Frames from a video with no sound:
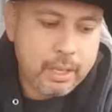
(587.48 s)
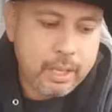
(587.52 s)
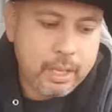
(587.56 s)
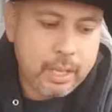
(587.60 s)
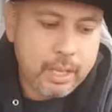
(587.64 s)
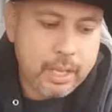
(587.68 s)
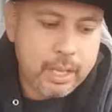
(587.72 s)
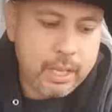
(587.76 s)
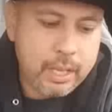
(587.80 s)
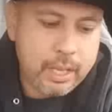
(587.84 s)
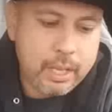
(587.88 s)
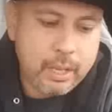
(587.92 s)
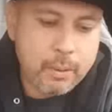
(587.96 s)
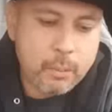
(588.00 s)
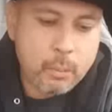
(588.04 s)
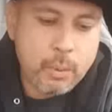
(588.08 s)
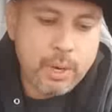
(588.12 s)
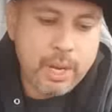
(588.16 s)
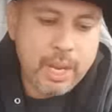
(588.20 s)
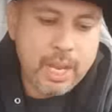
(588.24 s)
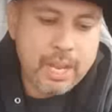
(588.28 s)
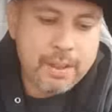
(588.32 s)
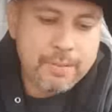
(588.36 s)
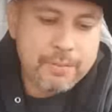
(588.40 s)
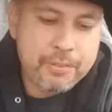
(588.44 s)
it,
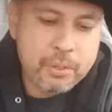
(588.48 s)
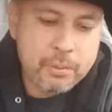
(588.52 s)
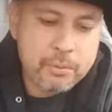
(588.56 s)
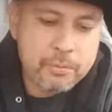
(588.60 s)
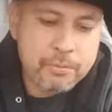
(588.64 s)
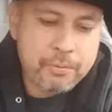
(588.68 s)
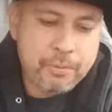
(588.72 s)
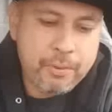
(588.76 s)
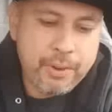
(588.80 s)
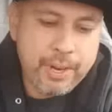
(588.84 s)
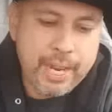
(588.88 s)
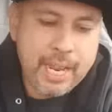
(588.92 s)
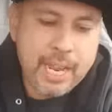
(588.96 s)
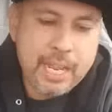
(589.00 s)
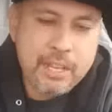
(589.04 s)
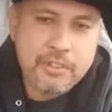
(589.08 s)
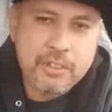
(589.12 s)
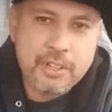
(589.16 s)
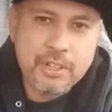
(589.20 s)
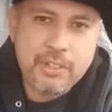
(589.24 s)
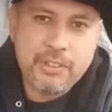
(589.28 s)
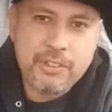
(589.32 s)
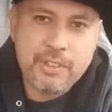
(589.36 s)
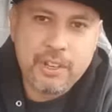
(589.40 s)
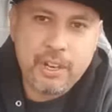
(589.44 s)
we have some free
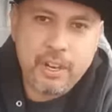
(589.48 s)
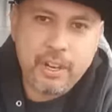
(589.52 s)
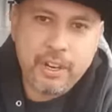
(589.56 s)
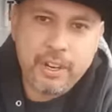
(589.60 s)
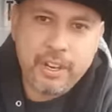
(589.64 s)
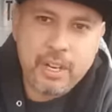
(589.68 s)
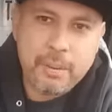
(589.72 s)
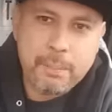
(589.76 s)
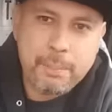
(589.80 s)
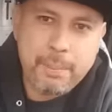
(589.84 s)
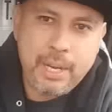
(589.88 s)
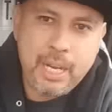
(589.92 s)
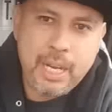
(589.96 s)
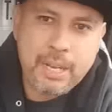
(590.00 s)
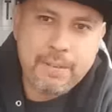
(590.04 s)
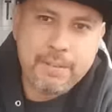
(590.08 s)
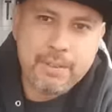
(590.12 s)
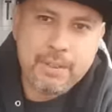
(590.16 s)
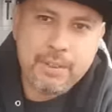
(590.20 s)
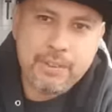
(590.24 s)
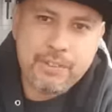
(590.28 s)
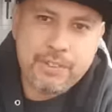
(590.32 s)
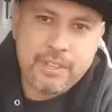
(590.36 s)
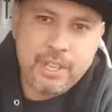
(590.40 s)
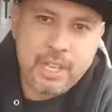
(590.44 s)
agents that are going to be
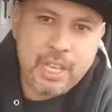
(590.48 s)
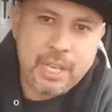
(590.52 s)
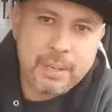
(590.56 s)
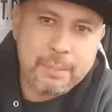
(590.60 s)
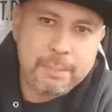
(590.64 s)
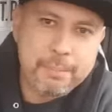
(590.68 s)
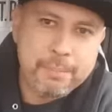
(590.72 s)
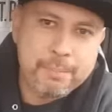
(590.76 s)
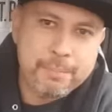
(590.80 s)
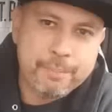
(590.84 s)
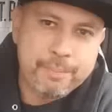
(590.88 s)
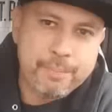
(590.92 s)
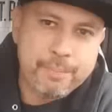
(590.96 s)
leaving this team.